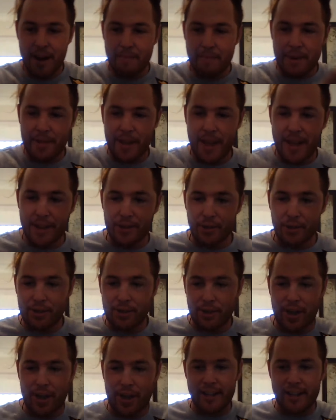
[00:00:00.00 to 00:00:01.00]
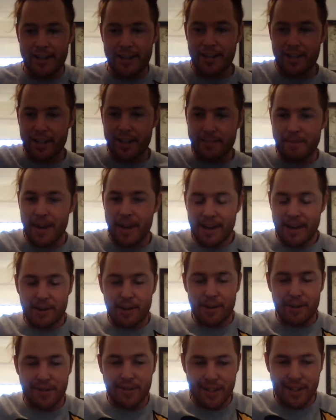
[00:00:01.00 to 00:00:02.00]
but he's also kind of teaching them
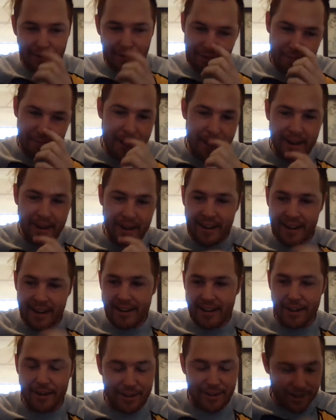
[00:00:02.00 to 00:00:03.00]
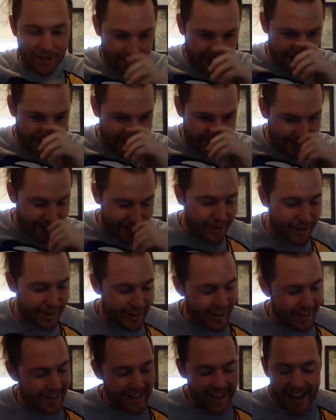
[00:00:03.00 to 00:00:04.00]
sort of stuff about, you know, society and shit
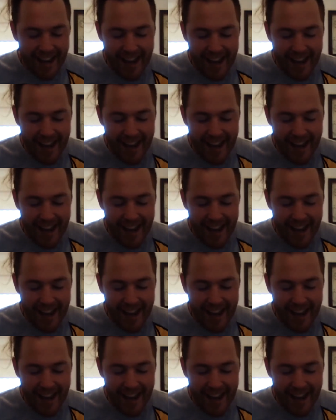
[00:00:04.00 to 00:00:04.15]
like that.